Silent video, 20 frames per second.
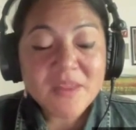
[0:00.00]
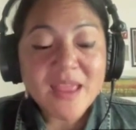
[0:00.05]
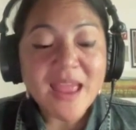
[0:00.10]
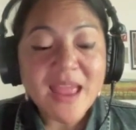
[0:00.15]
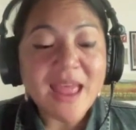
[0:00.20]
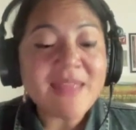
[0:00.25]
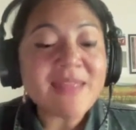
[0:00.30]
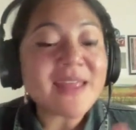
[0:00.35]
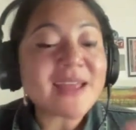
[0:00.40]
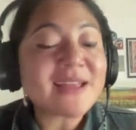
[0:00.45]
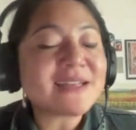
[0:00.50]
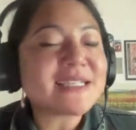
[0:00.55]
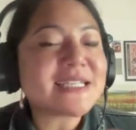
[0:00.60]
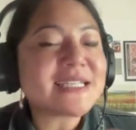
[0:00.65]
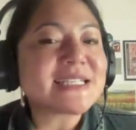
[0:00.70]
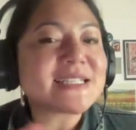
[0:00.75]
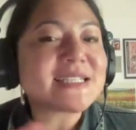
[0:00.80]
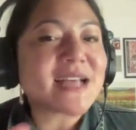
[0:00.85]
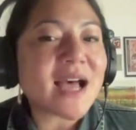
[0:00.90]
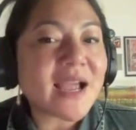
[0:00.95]
and then
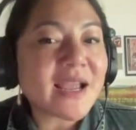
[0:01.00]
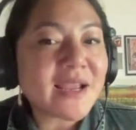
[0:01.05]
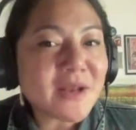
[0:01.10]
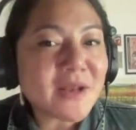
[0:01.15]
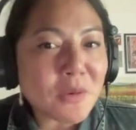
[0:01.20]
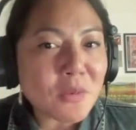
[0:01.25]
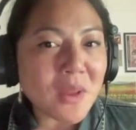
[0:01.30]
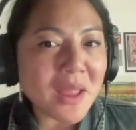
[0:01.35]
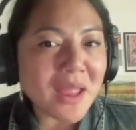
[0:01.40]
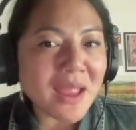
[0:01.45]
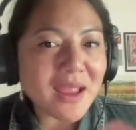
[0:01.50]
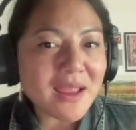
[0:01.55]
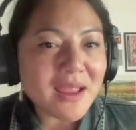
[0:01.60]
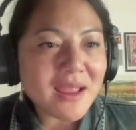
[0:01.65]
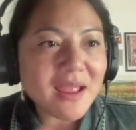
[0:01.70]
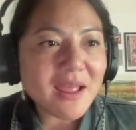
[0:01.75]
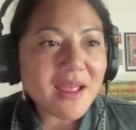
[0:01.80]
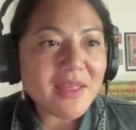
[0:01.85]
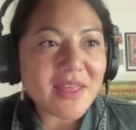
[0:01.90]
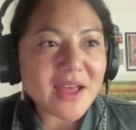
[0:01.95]
design a
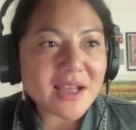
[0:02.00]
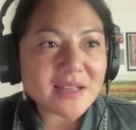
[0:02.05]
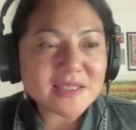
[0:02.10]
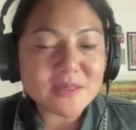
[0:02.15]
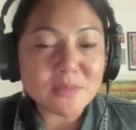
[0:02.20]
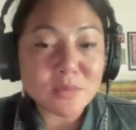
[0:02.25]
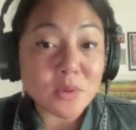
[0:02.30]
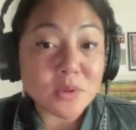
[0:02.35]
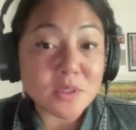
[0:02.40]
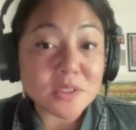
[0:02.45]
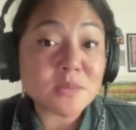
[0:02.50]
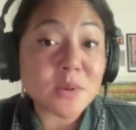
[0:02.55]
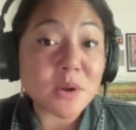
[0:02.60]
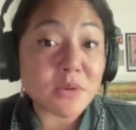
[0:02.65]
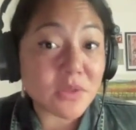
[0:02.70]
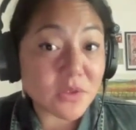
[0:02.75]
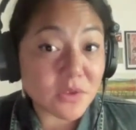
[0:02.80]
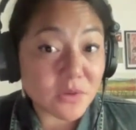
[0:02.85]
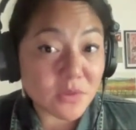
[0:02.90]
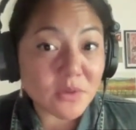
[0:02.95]
way that supports
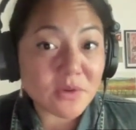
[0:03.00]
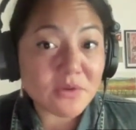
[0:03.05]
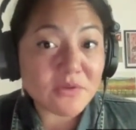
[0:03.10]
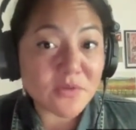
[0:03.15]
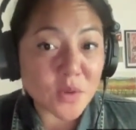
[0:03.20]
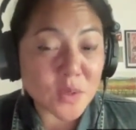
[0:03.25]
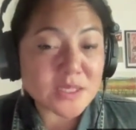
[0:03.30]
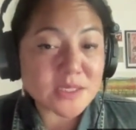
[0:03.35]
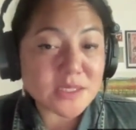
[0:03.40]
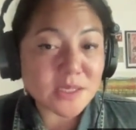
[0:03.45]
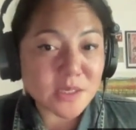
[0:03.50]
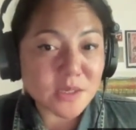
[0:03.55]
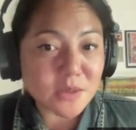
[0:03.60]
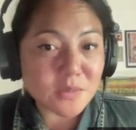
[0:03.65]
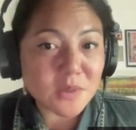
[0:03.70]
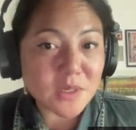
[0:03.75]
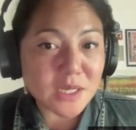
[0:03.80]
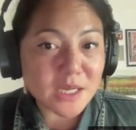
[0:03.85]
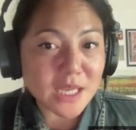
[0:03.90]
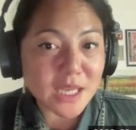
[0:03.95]
both your voice and
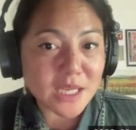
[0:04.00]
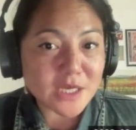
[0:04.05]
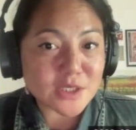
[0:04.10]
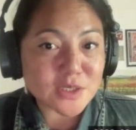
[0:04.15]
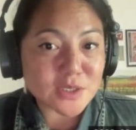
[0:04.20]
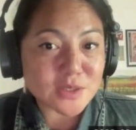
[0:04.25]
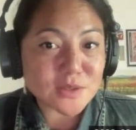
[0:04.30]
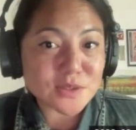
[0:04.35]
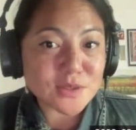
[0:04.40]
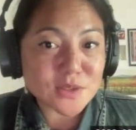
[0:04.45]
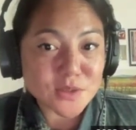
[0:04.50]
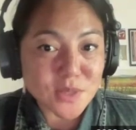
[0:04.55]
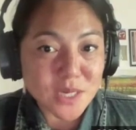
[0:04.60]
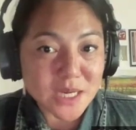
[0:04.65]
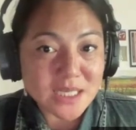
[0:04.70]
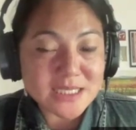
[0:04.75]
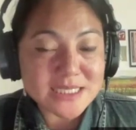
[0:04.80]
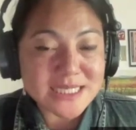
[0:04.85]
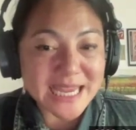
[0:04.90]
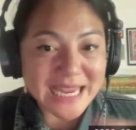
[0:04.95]
communication
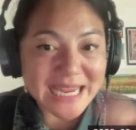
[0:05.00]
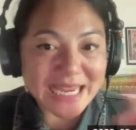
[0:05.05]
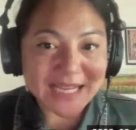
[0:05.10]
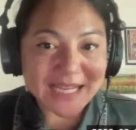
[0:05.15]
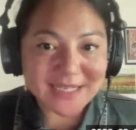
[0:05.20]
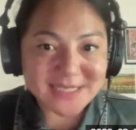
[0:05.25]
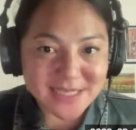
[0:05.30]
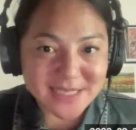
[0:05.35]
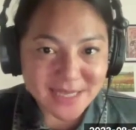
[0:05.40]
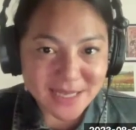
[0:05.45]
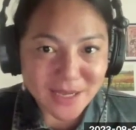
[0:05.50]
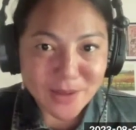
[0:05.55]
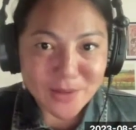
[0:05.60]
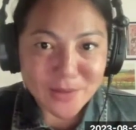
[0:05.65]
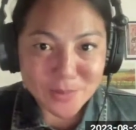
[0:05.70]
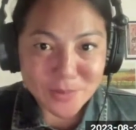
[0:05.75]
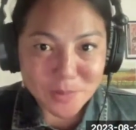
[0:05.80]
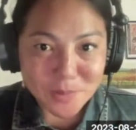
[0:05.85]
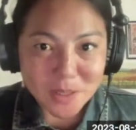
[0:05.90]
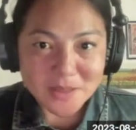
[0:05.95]
strengths and the
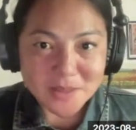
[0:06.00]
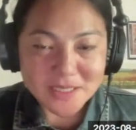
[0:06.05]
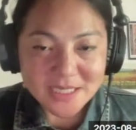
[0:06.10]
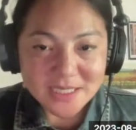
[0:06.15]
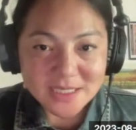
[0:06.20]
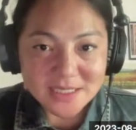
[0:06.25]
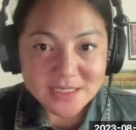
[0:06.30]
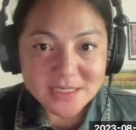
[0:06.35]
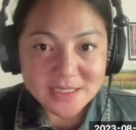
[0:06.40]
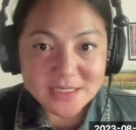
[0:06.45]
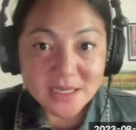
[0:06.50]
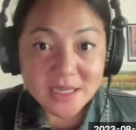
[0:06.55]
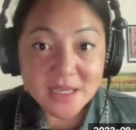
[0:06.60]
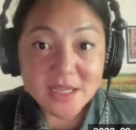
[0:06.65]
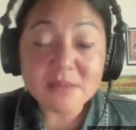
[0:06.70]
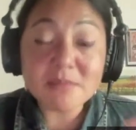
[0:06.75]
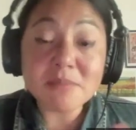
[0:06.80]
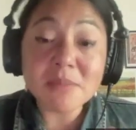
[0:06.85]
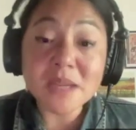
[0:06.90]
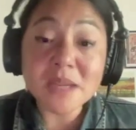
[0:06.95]
other parties,
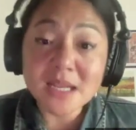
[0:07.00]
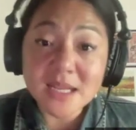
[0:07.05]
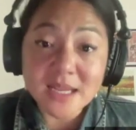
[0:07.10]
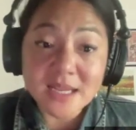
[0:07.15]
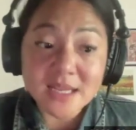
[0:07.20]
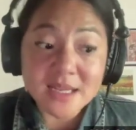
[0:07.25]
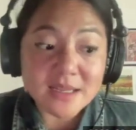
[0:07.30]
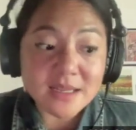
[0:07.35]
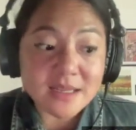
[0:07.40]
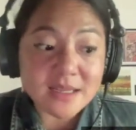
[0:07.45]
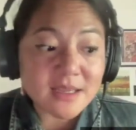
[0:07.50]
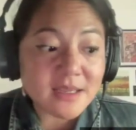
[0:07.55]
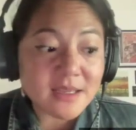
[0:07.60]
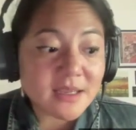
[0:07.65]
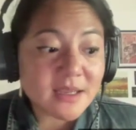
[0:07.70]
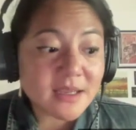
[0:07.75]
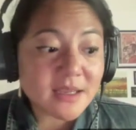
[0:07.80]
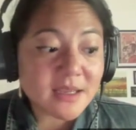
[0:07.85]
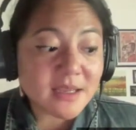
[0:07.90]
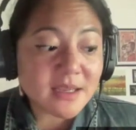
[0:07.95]
meaning
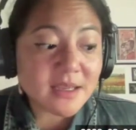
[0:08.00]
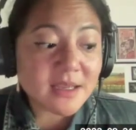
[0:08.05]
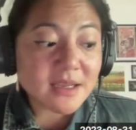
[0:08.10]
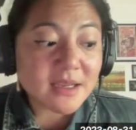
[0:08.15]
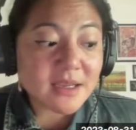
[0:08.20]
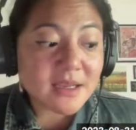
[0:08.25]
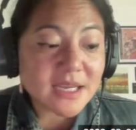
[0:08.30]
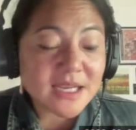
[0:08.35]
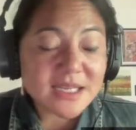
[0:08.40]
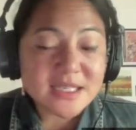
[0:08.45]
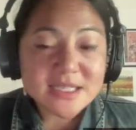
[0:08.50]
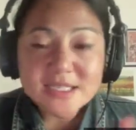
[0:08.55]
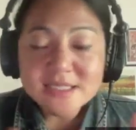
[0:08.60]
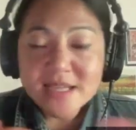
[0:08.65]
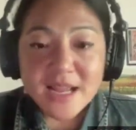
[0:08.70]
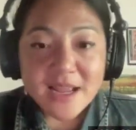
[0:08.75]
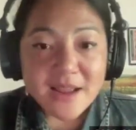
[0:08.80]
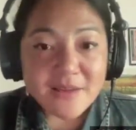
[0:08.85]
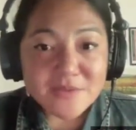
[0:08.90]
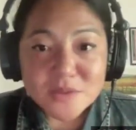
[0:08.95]
it
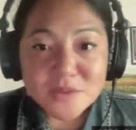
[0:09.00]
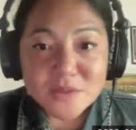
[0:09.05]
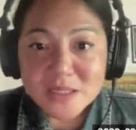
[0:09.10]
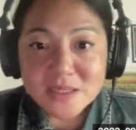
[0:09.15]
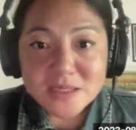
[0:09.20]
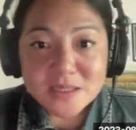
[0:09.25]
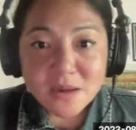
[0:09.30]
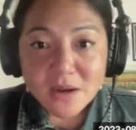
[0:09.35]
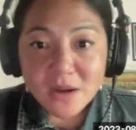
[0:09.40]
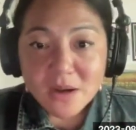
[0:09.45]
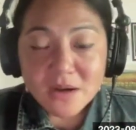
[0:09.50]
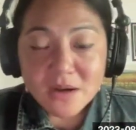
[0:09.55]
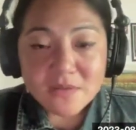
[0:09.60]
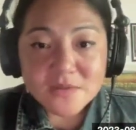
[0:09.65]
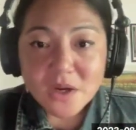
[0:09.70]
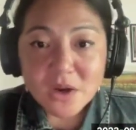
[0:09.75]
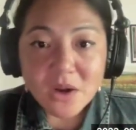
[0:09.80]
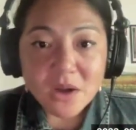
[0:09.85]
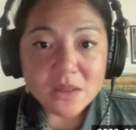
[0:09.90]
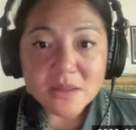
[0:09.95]
doesn't have to be solved
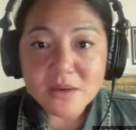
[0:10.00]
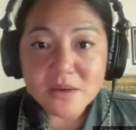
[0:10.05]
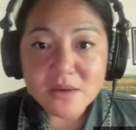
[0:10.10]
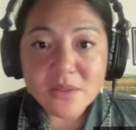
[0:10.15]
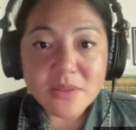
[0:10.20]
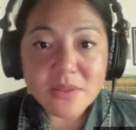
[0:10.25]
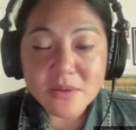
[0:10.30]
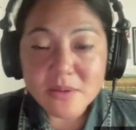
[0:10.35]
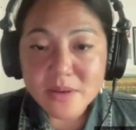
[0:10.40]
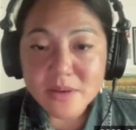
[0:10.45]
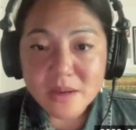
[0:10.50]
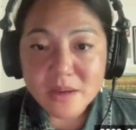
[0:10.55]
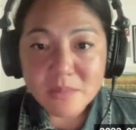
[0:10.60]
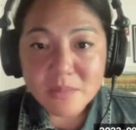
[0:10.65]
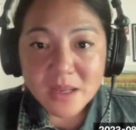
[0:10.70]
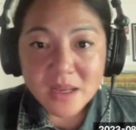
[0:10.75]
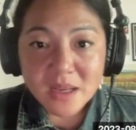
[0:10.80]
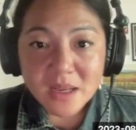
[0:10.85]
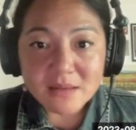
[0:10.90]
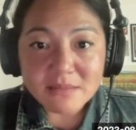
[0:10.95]
all in a
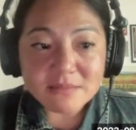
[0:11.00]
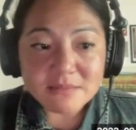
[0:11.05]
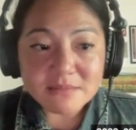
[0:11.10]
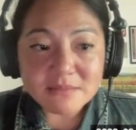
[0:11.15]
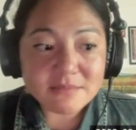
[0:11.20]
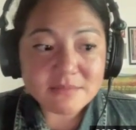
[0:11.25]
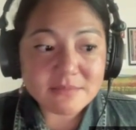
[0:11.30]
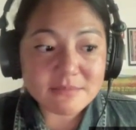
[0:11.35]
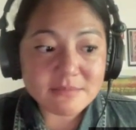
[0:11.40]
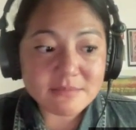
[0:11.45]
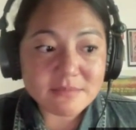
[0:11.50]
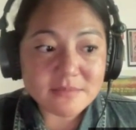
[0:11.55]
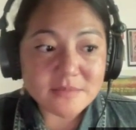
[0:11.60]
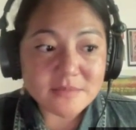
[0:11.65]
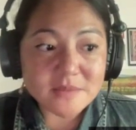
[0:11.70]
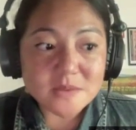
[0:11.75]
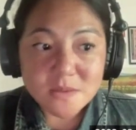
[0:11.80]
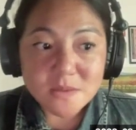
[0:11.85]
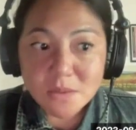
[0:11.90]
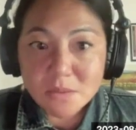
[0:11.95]
30-minute
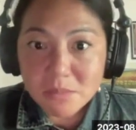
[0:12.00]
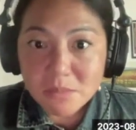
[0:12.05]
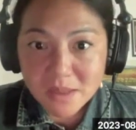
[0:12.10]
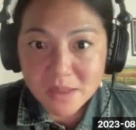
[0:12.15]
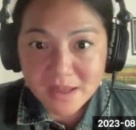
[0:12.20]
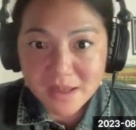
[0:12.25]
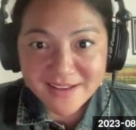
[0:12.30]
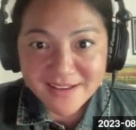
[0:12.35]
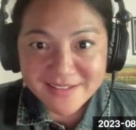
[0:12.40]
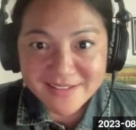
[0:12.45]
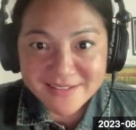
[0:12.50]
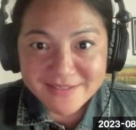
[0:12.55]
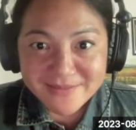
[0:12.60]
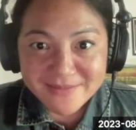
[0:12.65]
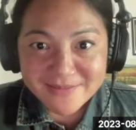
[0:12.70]
Zoom meeting.